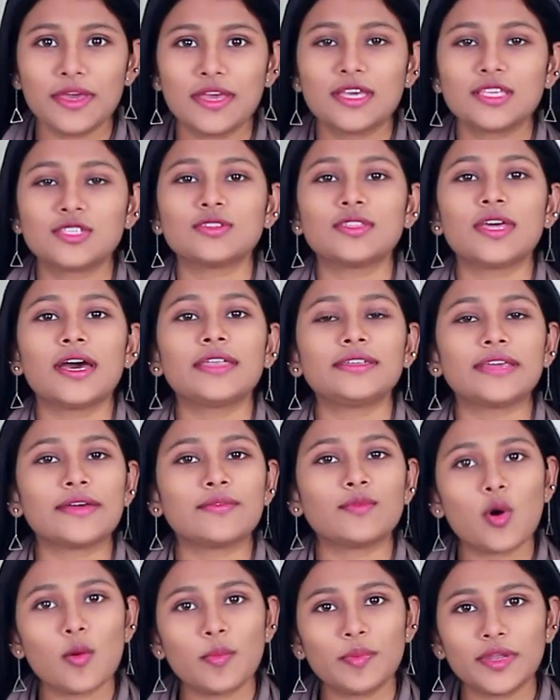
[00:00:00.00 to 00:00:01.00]
so that
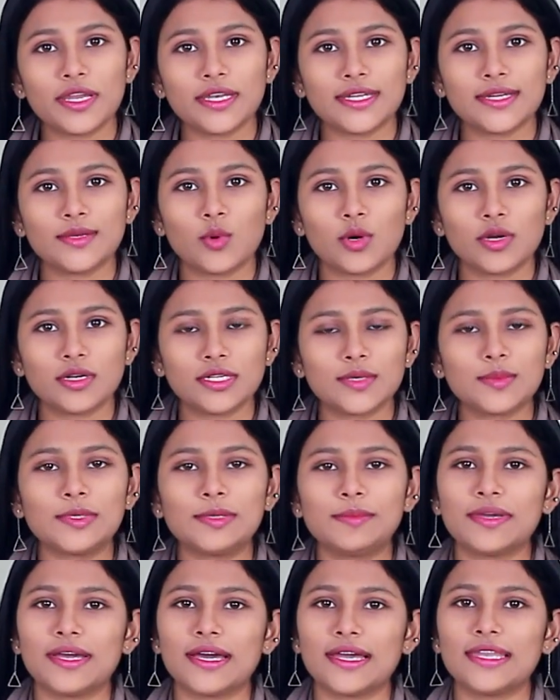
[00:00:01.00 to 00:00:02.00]
evaporated water will
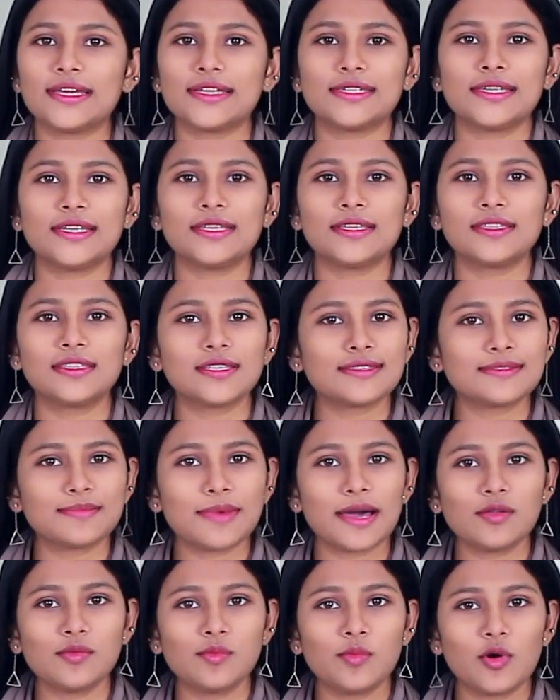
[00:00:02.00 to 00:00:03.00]
be collected in the
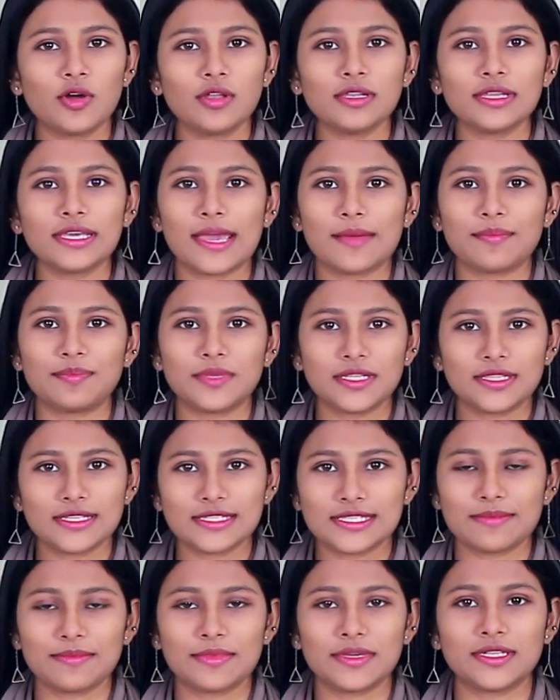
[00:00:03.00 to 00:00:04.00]
small bowl kept in the
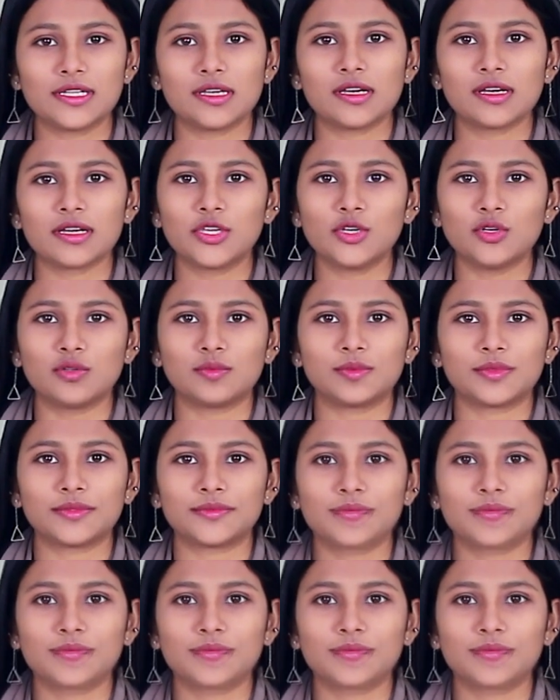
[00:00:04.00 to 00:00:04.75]
cement cube.